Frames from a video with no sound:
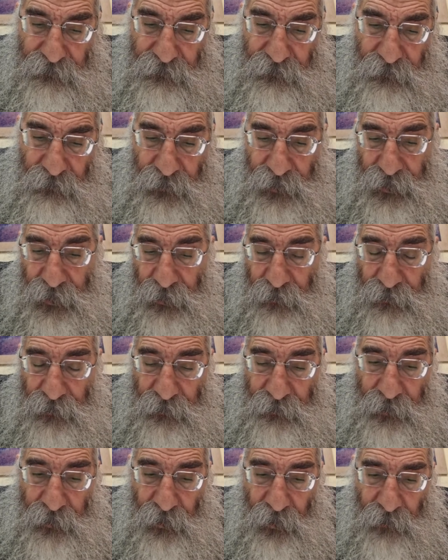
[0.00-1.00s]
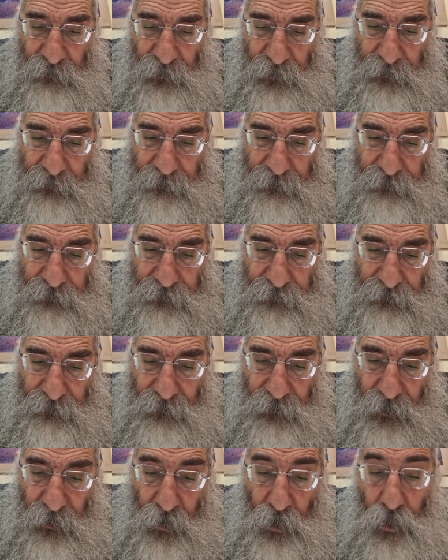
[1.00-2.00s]
We said it was a milchama.
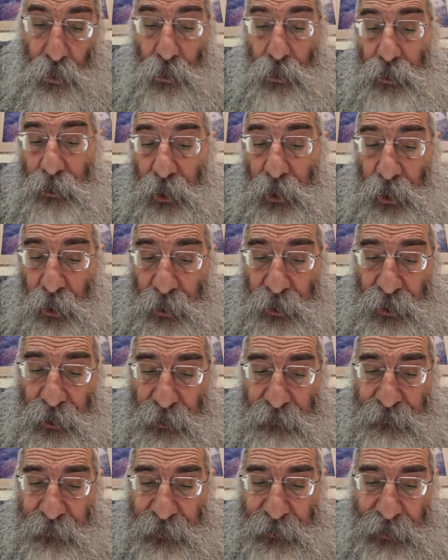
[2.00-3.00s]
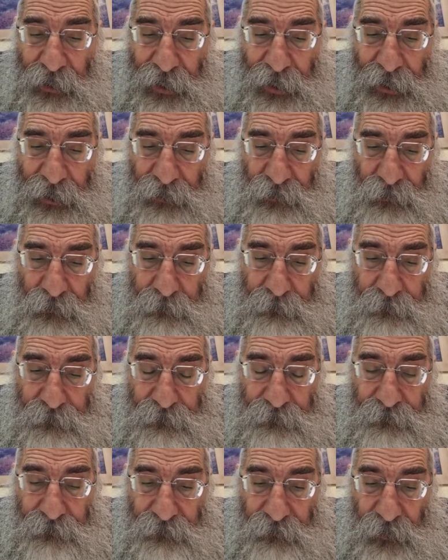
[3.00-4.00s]
Ula hoisif, and to add,
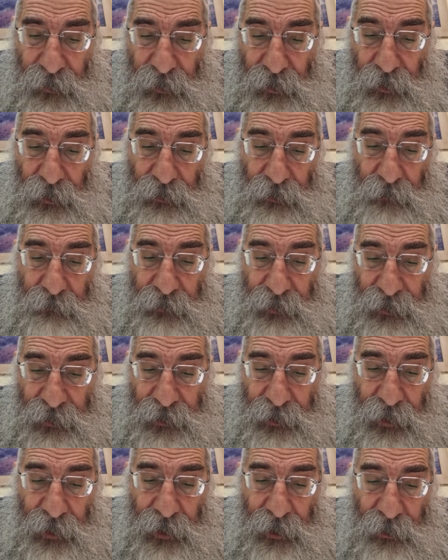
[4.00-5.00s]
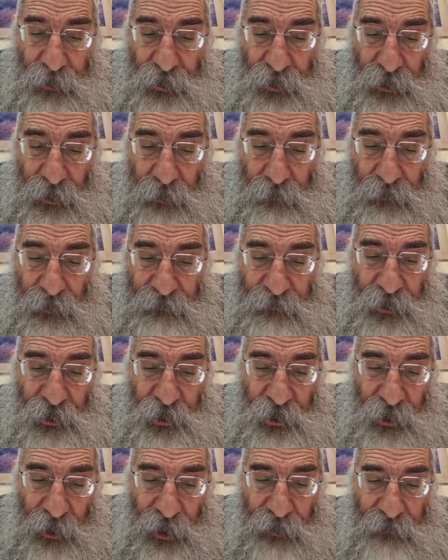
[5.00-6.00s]
the mizeh shnemer
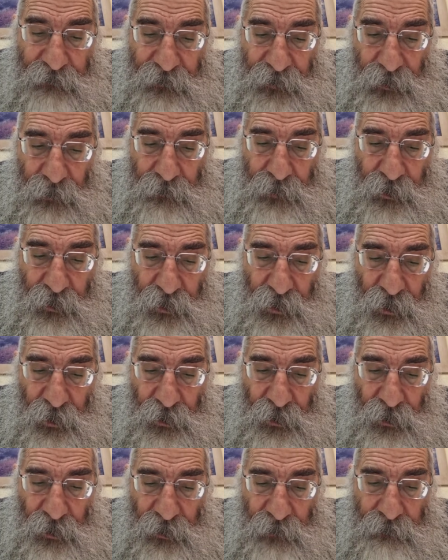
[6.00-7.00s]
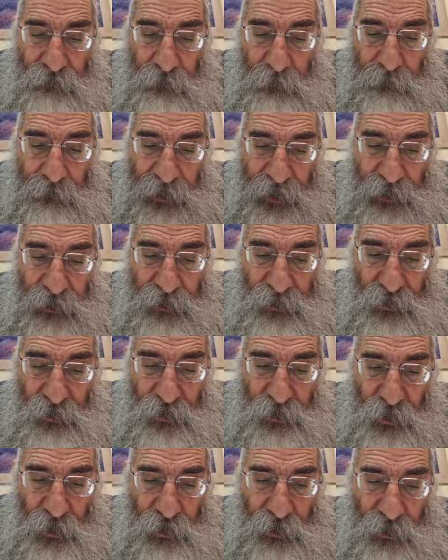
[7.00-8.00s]
v'shavti b'shalom base
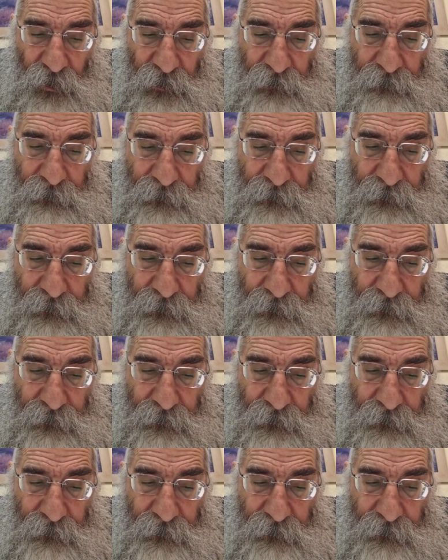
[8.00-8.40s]
shalom.